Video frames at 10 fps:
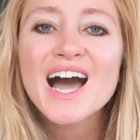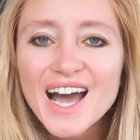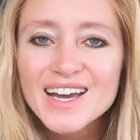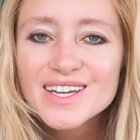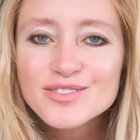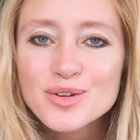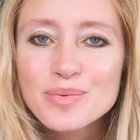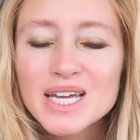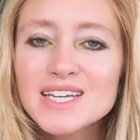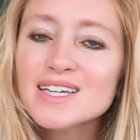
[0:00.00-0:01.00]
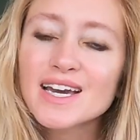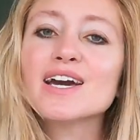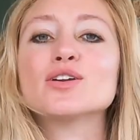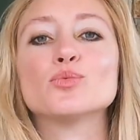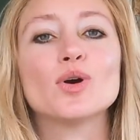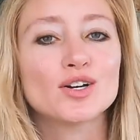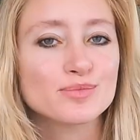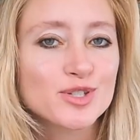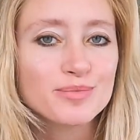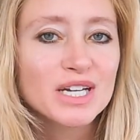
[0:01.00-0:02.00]
Hi everybody, and
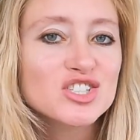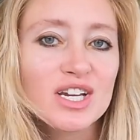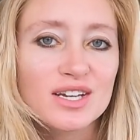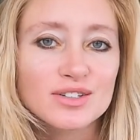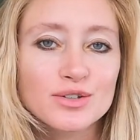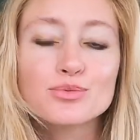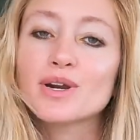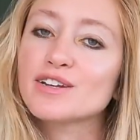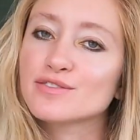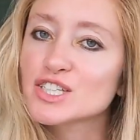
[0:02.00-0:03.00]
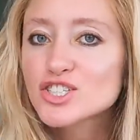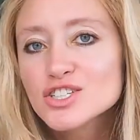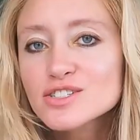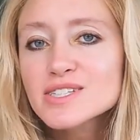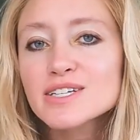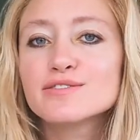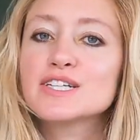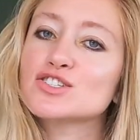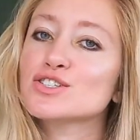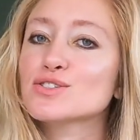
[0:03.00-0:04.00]
welcome to my channel, Rain Ventures,
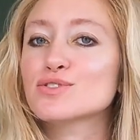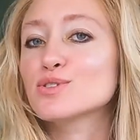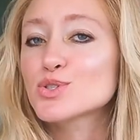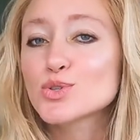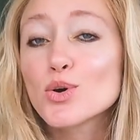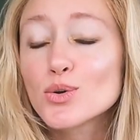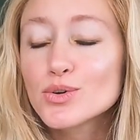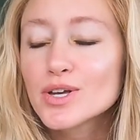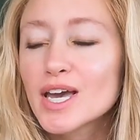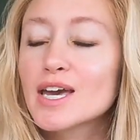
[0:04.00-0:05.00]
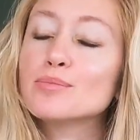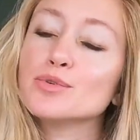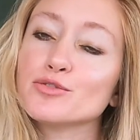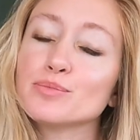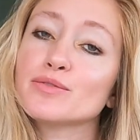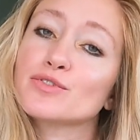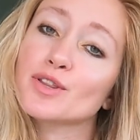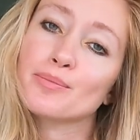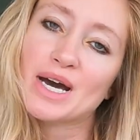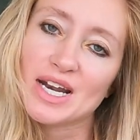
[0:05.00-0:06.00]
Adventures for the Soul and Movement for
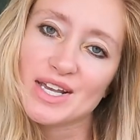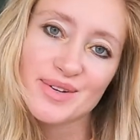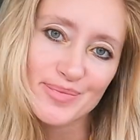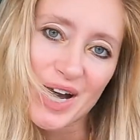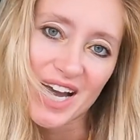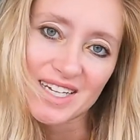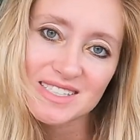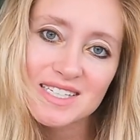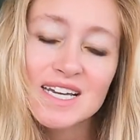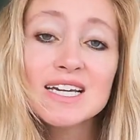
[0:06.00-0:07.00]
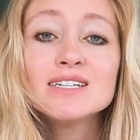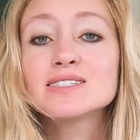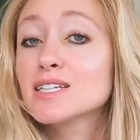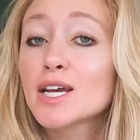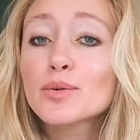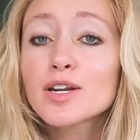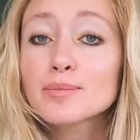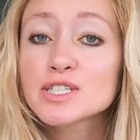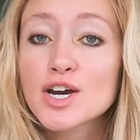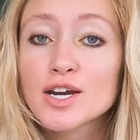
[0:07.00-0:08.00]
the Body and Mind. Today we're going to
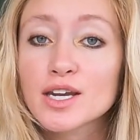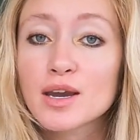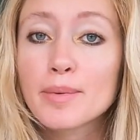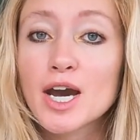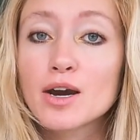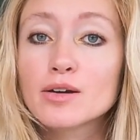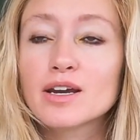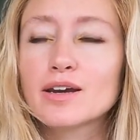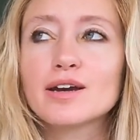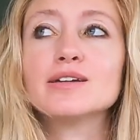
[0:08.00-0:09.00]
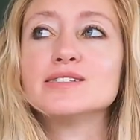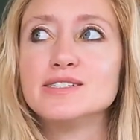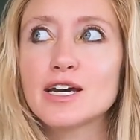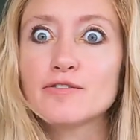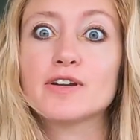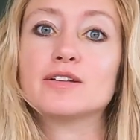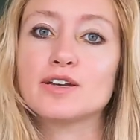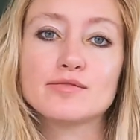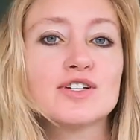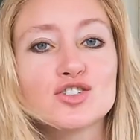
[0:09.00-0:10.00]
be talking about
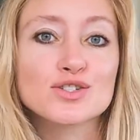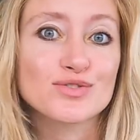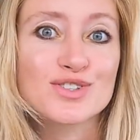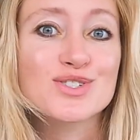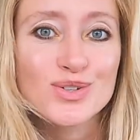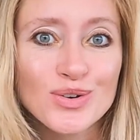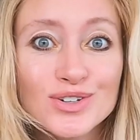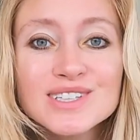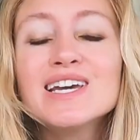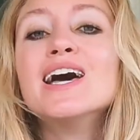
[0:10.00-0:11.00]
definitely Adventures for the Soul.